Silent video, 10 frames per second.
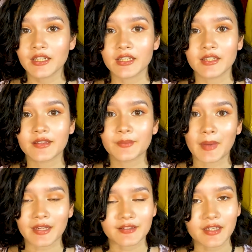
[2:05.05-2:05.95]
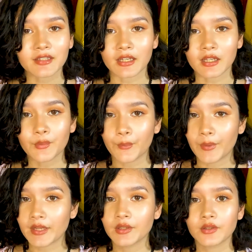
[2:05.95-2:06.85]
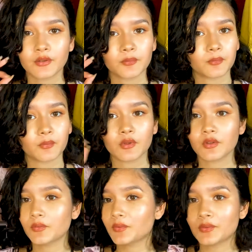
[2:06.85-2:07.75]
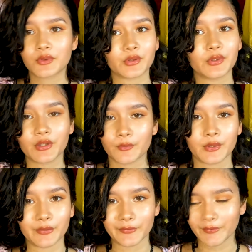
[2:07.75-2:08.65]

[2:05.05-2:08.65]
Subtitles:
is my technique went through the roof.